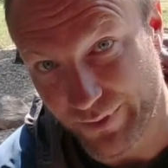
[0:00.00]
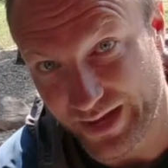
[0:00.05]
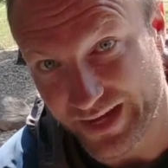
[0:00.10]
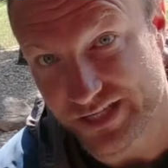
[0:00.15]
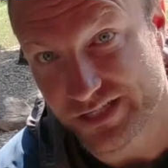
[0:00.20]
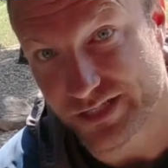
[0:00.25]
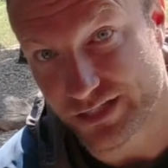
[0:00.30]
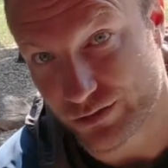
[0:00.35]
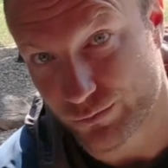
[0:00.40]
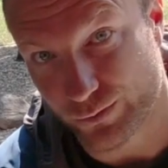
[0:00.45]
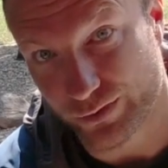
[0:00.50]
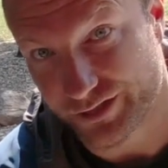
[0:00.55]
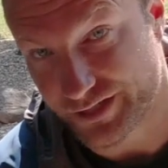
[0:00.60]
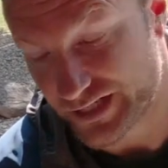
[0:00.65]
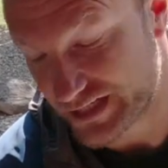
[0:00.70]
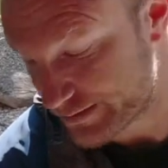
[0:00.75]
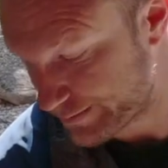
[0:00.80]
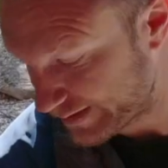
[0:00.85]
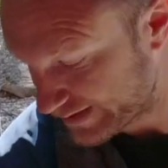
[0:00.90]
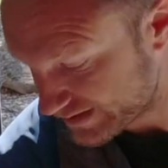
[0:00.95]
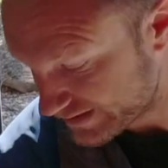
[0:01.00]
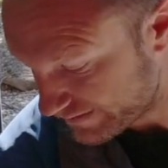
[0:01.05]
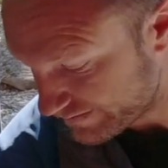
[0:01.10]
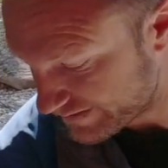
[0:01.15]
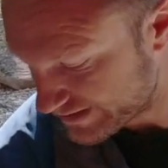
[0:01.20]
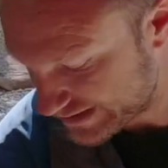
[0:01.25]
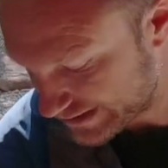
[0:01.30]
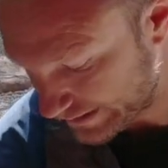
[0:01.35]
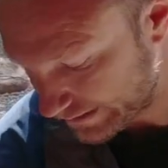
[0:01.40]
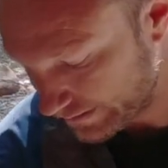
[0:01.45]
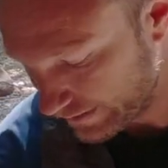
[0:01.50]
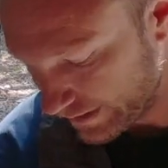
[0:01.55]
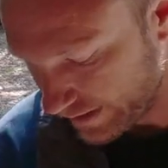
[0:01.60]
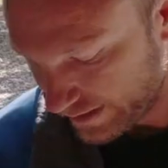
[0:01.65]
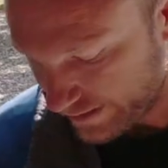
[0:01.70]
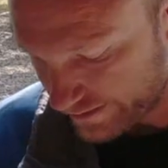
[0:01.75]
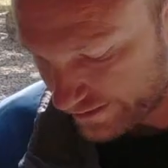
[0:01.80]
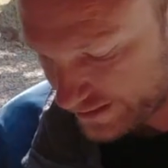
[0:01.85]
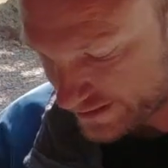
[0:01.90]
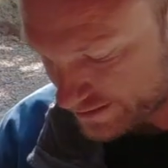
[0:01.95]
base, it's really expensive. So
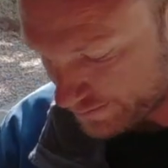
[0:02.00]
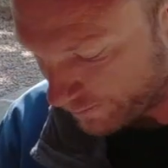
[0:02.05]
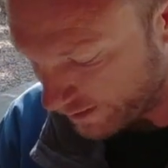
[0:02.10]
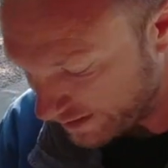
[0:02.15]
this